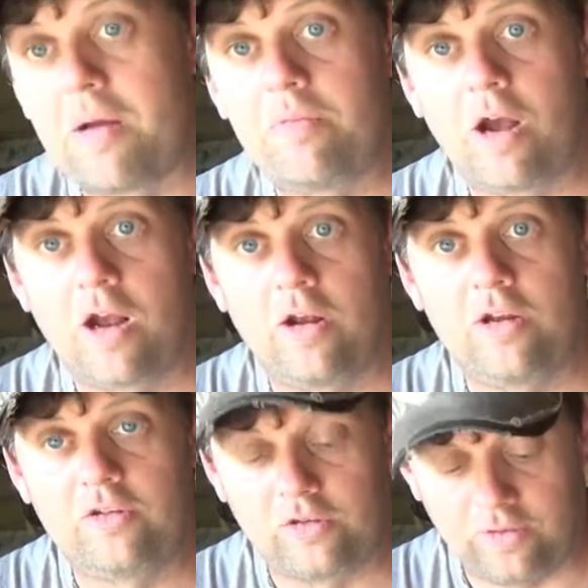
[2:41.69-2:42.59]
Briar
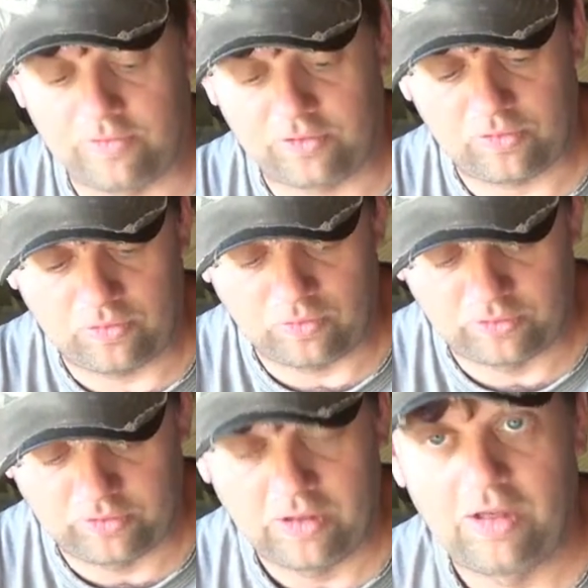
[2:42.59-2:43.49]
Edge Service
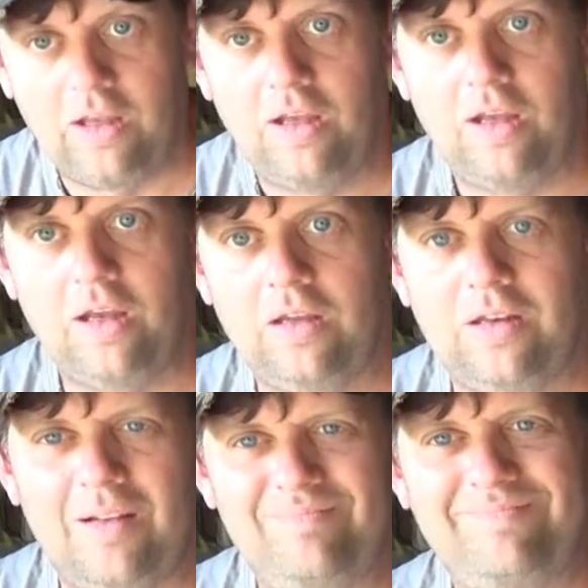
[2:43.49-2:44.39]
Tools, and
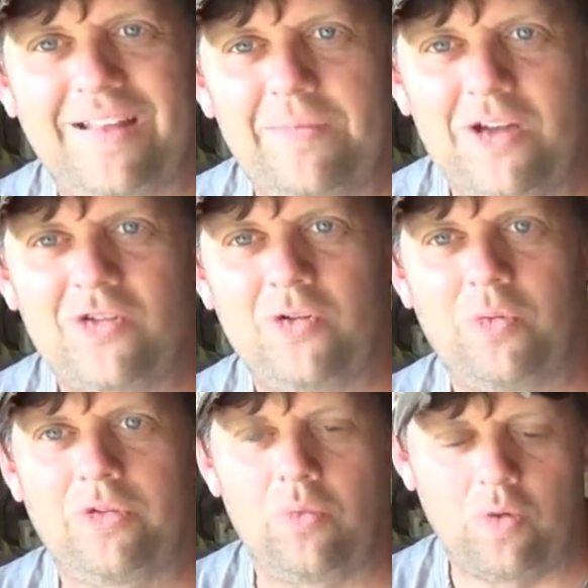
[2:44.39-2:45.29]
I'm not sure
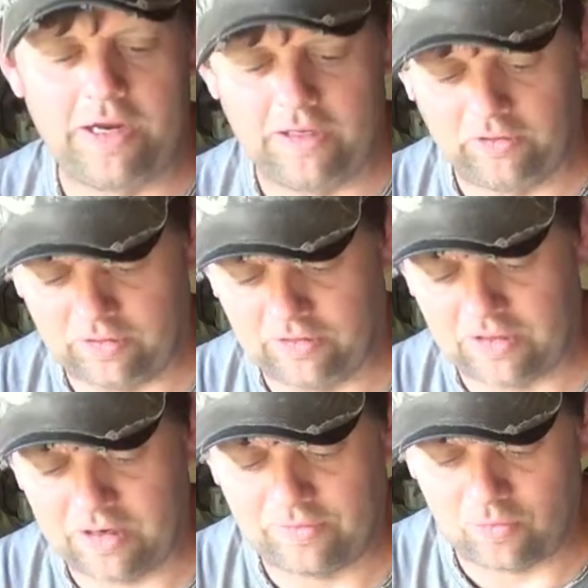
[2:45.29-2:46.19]
what the weight is on this. I'll have to